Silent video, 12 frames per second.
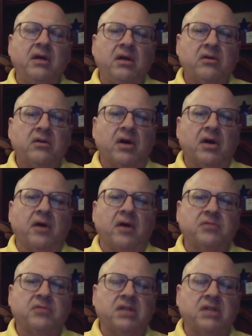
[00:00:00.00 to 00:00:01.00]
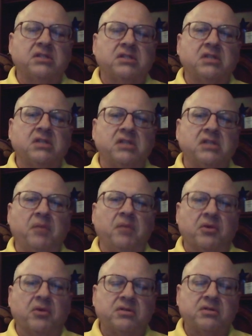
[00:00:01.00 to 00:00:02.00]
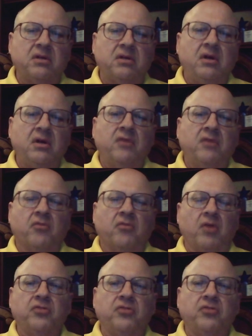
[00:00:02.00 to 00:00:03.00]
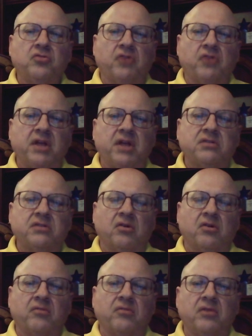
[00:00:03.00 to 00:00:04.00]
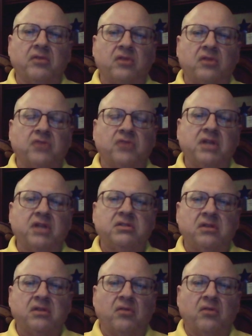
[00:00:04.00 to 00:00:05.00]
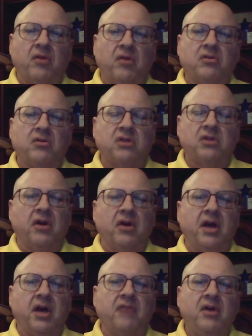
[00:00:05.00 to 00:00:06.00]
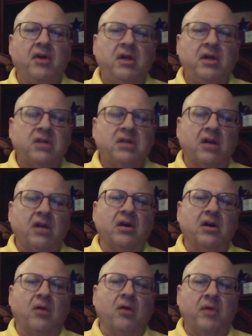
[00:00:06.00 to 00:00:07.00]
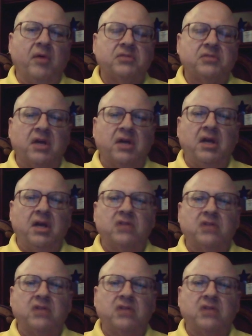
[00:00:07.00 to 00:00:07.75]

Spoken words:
10-6 sleepers for run-through trains or trains, railroads you already have, take a look at our website and get your